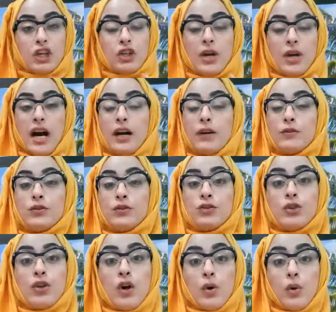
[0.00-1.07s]
You have to
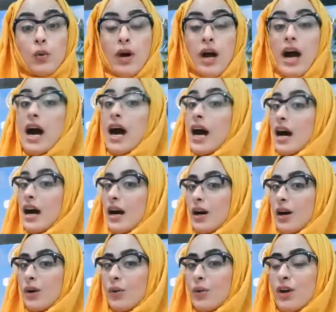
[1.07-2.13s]
know
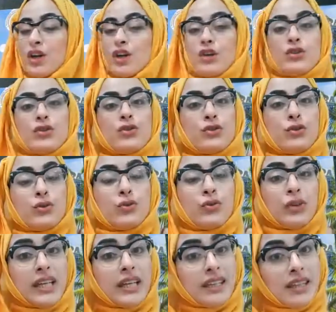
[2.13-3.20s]
how to
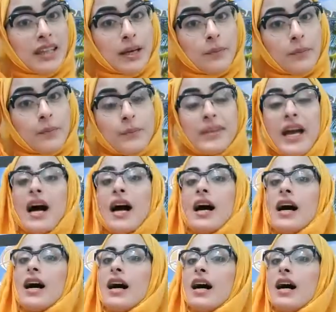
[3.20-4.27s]
read them,
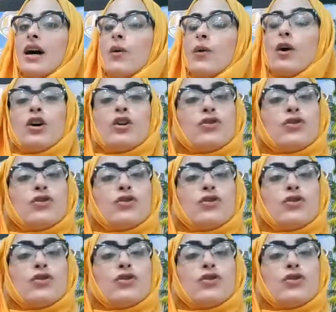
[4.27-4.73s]
how